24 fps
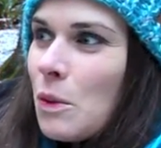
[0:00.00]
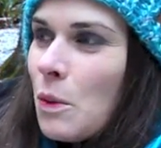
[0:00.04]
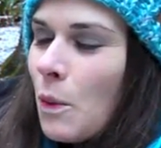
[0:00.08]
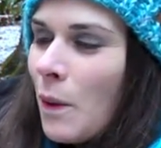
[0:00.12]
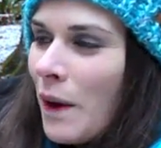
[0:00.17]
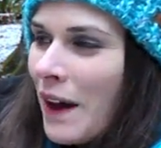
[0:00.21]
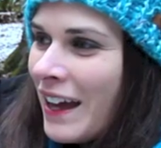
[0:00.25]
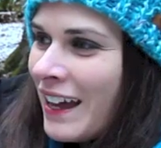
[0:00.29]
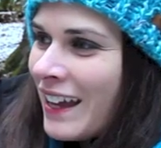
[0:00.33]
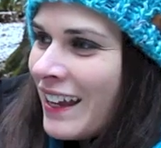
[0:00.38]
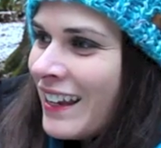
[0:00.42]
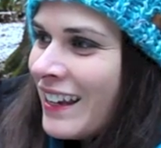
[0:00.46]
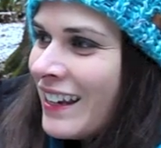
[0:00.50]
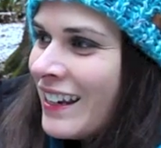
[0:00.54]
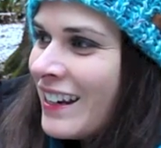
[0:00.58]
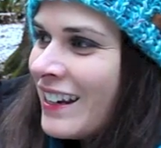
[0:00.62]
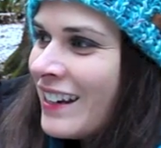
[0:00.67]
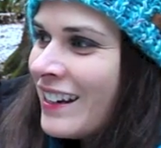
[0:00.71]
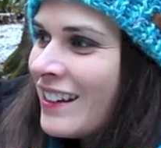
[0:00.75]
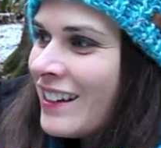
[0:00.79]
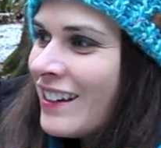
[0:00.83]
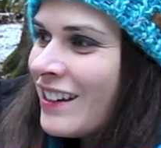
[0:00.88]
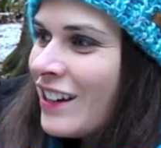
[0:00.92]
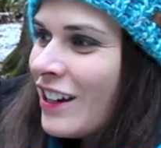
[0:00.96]

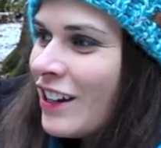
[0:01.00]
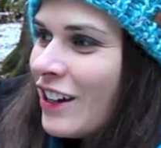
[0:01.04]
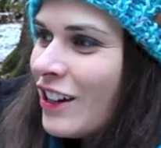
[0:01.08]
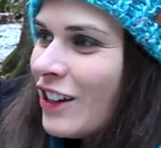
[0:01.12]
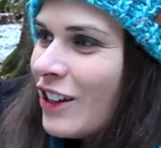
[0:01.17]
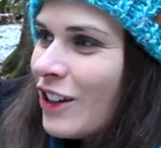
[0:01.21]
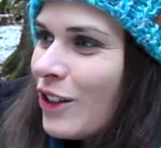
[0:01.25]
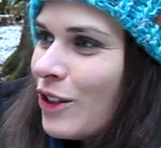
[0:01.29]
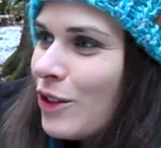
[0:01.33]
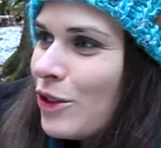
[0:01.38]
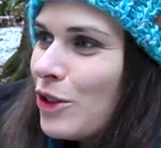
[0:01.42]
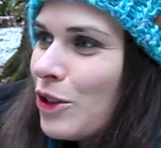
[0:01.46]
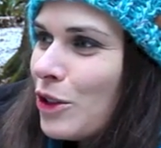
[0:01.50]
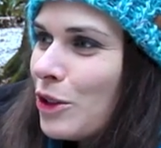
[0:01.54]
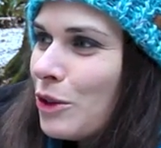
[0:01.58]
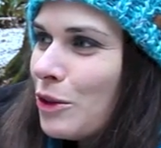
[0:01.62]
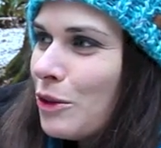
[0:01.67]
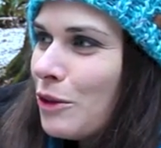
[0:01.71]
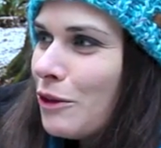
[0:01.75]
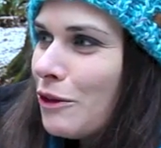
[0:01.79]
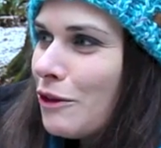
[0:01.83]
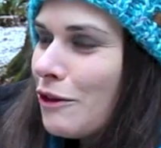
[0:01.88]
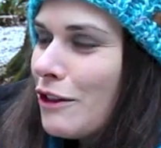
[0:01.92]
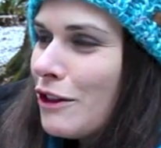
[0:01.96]
when you
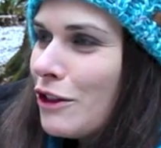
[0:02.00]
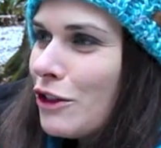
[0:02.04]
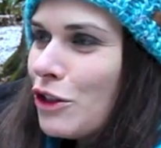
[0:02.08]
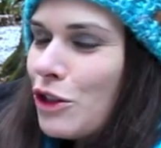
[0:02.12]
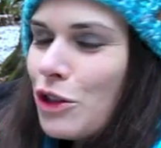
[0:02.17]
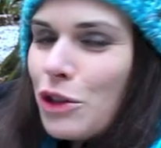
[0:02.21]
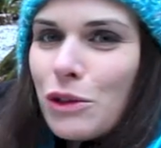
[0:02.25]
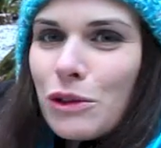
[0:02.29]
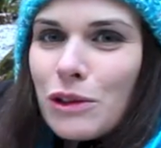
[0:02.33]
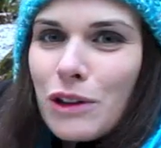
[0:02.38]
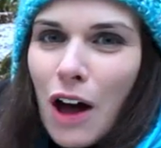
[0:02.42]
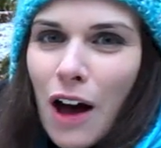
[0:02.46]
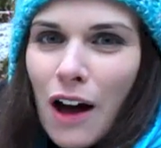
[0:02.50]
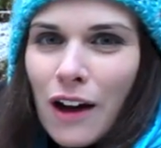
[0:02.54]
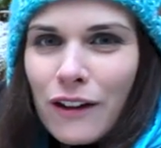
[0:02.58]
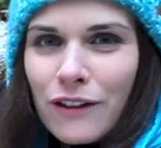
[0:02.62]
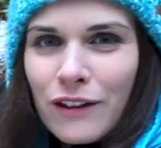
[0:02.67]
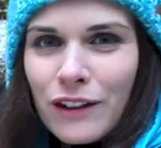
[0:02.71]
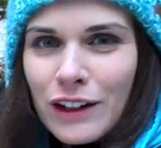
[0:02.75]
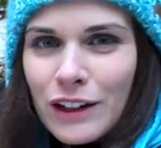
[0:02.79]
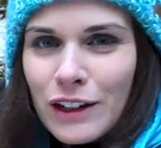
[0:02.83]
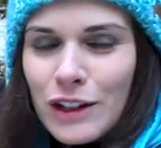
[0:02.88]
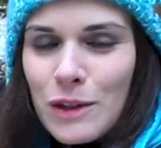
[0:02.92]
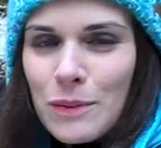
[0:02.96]
do too long of
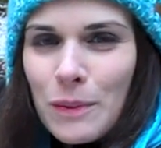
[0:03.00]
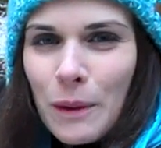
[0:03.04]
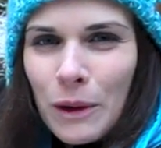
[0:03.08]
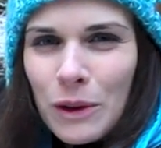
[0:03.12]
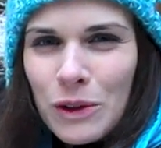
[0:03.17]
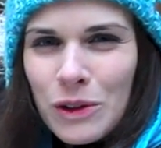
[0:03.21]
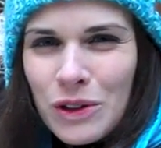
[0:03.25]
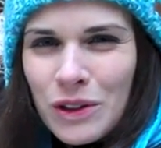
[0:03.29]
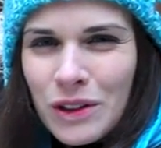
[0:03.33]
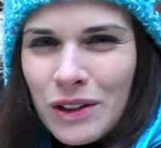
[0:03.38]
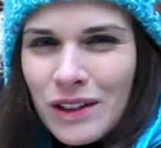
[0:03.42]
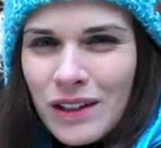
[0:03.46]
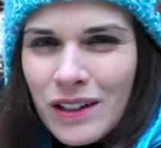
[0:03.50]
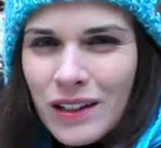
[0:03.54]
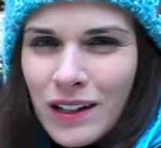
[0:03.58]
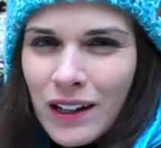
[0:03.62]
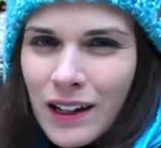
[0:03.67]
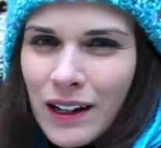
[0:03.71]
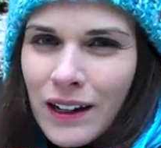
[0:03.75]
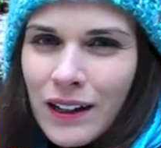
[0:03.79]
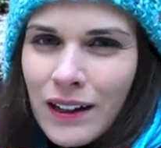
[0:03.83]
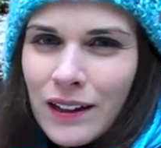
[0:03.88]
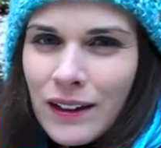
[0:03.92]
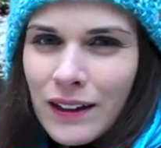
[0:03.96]
an exposure,
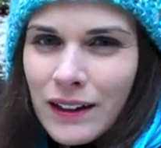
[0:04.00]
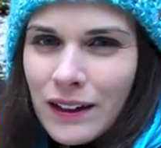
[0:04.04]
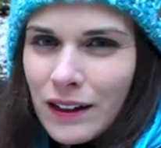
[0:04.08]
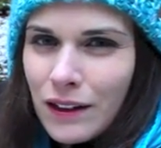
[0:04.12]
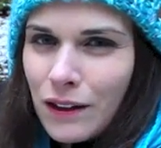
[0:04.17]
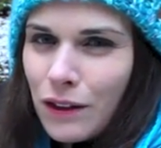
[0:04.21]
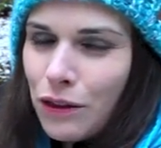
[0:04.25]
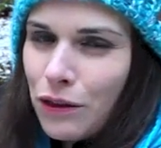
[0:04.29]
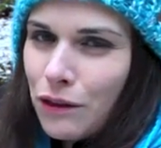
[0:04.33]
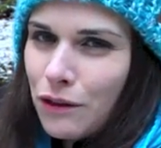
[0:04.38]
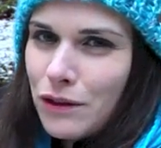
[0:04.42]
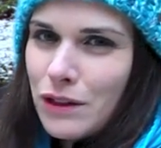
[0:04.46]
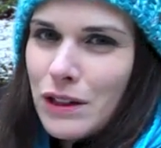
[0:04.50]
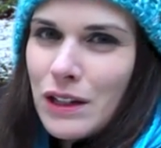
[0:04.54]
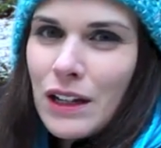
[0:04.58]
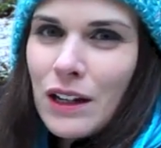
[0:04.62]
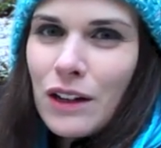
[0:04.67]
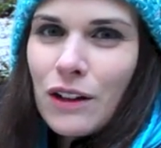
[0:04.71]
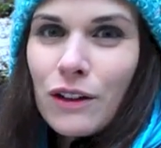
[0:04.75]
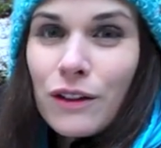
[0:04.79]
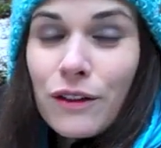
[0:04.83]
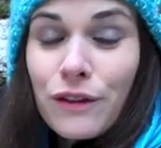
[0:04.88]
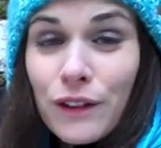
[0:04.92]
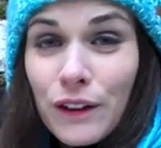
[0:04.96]
say like
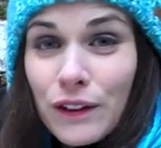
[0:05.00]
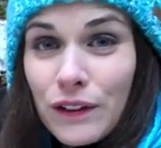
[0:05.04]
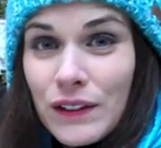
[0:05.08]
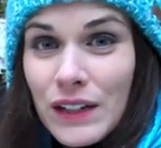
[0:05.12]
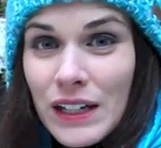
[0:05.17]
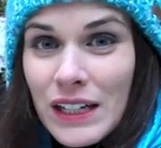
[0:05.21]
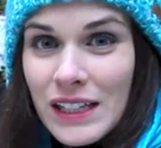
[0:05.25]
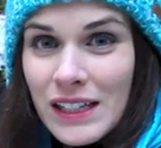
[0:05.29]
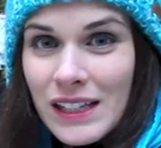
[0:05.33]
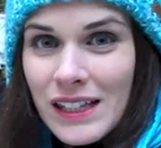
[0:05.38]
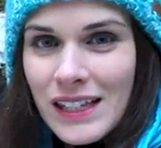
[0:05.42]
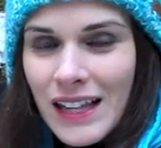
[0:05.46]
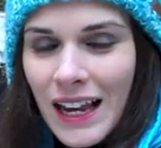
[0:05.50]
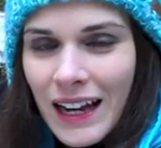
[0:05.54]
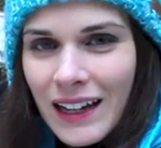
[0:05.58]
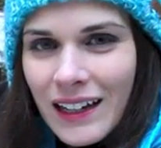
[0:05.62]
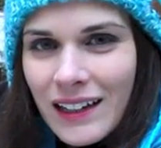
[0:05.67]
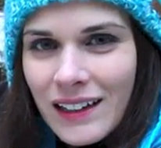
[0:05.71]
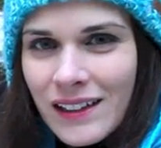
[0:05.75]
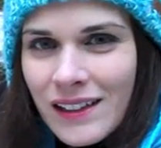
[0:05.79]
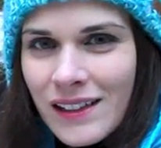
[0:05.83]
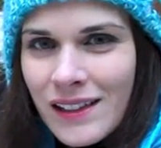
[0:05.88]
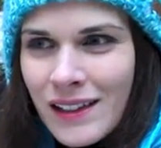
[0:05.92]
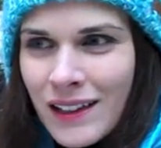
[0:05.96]
13 or 15
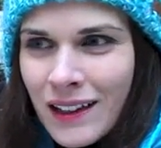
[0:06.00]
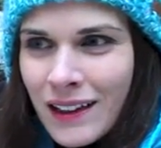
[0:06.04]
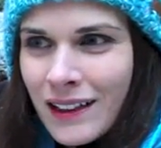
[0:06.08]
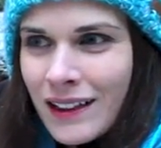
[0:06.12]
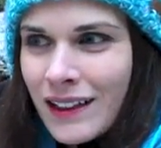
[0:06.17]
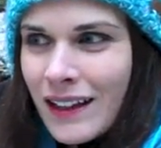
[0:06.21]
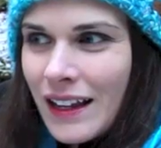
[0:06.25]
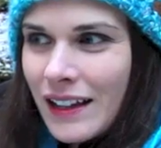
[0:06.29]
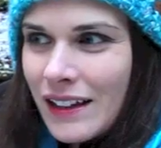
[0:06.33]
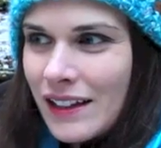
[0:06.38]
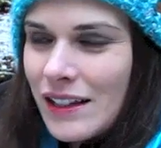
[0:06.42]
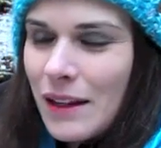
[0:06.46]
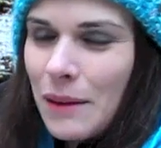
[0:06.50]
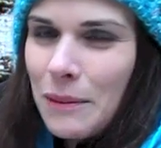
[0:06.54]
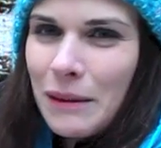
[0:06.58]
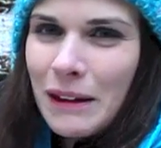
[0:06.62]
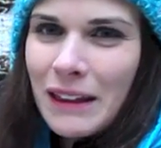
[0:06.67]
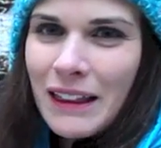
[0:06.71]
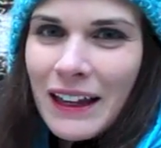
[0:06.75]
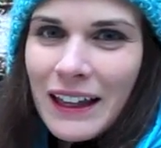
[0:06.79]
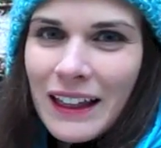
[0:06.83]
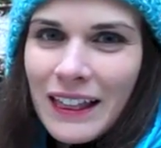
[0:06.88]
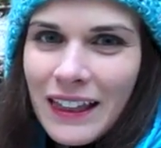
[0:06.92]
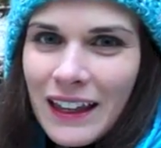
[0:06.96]
seconds, and something
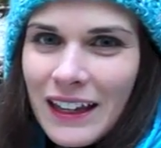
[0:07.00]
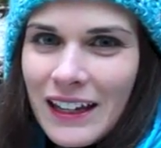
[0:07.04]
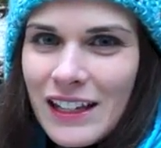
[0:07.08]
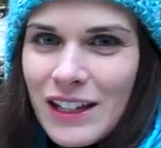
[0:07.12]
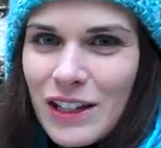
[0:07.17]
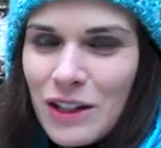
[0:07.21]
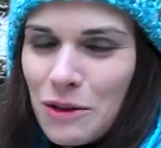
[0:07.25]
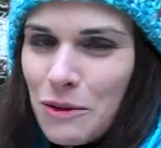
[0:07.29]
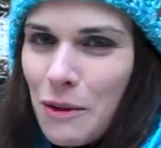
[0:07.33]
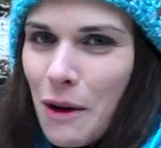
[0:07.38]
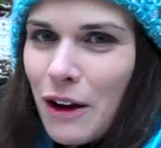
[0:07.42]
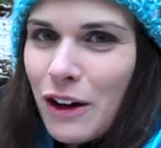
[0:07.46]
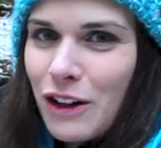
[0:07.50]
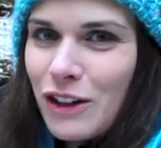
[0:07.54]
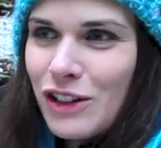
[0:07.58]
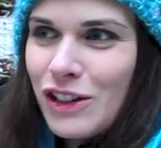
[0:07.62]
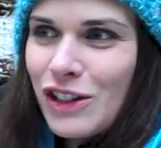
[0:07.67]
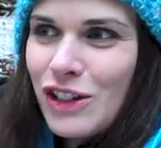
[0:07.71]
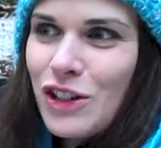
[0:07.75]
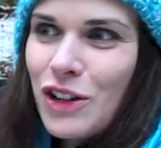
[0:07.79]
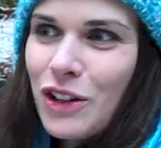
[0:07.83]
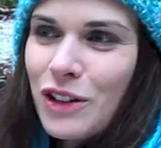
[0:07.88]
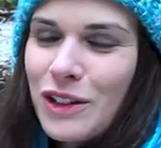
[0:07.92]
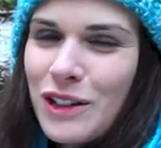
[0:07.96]
like this, the water
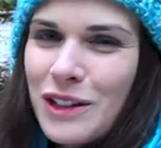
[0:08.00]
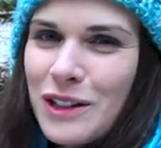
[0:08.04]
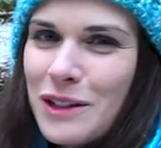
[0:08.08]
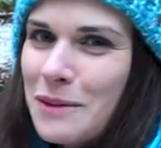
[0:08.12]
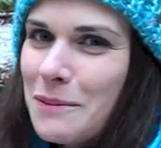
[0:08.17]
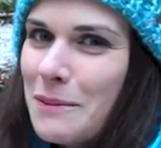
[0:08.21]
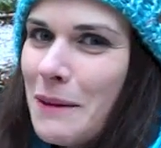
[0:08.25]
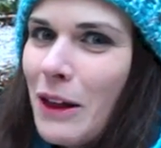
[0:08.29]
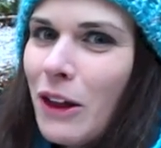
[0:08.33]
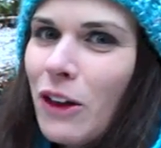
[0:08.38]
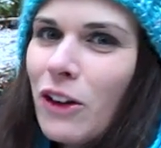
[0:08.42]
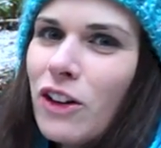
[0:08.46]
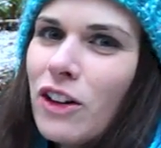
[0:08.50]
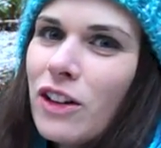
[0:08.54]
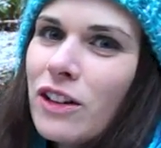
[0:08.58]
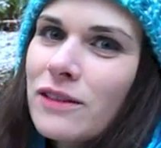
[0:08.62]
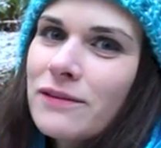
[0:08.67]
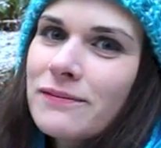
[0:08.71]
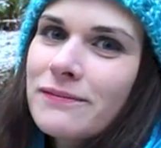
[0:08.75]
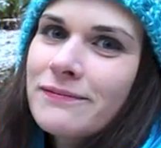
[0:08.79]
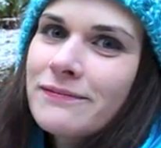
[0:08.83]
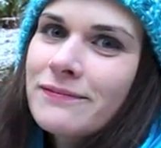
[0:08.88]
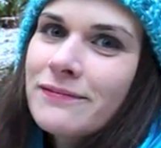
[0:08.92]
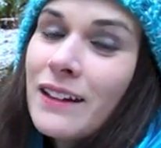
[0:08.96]
just turns to milk.
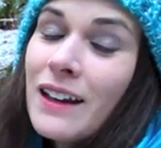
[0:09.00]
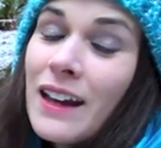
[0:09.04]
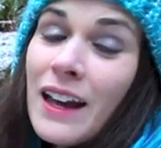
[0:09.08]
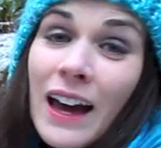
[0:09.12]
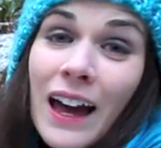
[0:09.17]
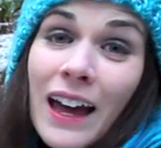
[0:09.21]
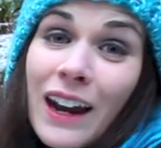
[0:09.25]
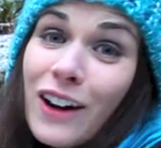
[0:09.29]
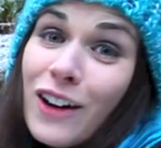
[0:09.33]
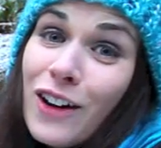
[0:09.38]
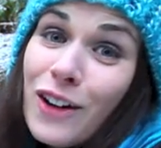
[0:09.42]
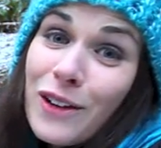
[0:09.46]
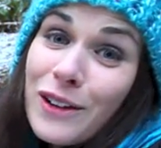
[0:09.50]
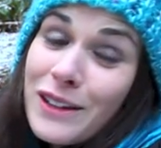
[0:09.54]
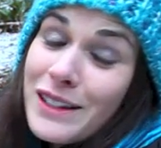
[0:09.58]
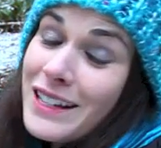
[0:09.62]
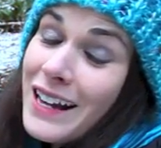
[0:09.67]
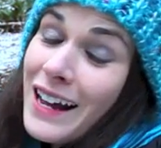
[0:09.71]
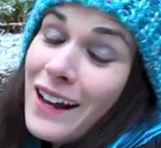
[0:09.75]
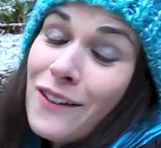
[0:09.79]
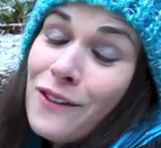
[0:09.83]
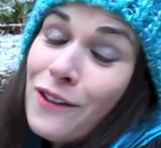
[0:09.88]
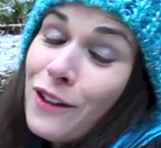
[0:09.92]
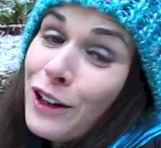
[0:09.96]
I don't know, it's
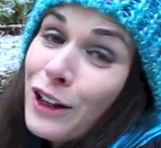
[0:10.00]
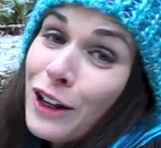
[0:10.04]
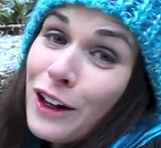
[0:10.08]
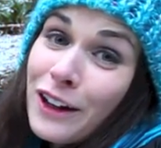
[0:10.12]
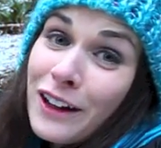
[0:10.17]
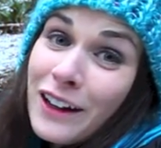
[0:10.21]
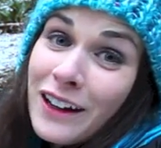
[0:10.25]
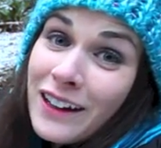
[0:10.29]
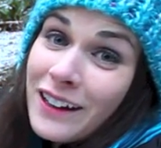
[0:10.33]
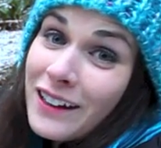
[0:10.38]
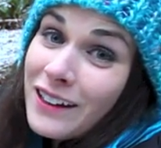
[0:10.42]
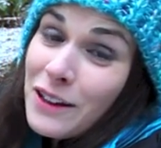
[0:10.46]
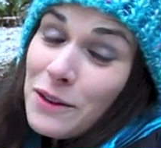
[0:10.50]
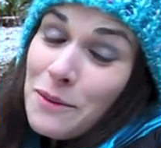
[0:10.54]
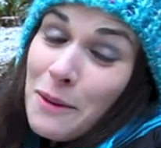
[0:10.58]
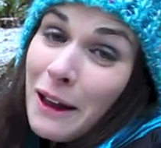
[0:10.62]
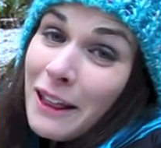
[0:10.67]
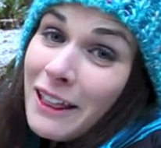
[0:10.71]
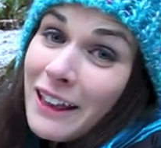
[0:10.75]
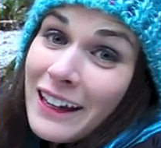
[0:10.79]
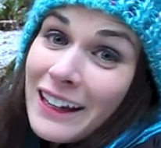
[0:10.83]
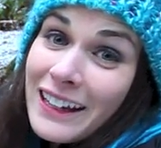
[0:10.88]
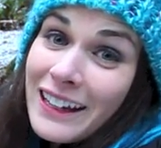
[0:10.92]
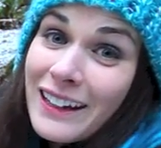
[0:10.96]
kind of a look. You
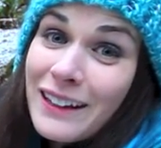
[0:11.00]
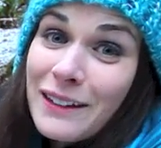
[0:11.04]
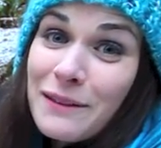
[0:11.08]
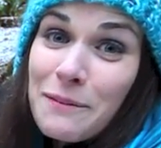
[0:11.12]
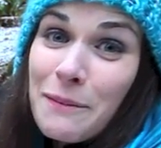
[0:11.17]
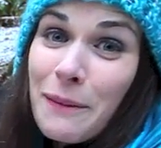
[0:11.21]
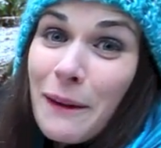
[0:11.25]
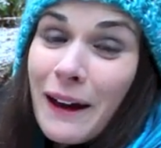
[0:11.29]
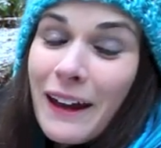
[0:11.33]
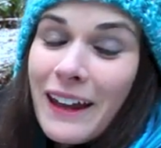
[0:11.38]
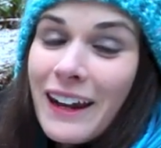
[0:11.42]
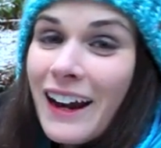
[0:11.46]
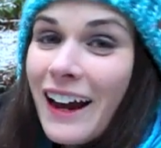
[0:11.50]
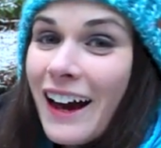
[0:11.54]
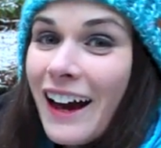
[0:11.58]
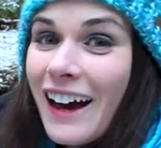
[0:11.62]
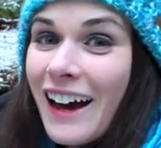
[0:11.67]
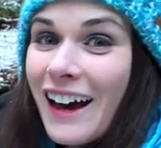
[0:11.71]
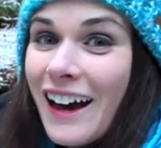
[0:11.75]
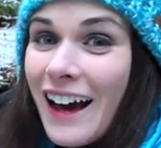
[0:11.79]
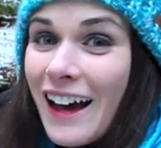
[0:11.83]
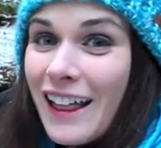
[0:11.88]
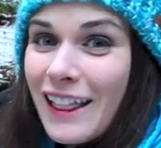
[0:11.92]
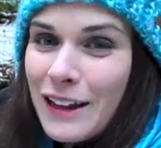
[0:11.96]
might like it, but
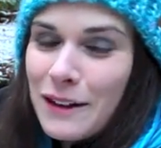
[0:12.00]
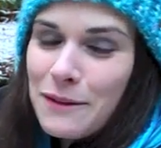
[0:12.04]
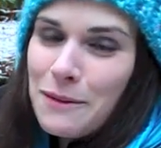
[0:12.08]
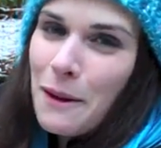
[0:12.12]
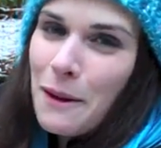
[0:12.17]
I like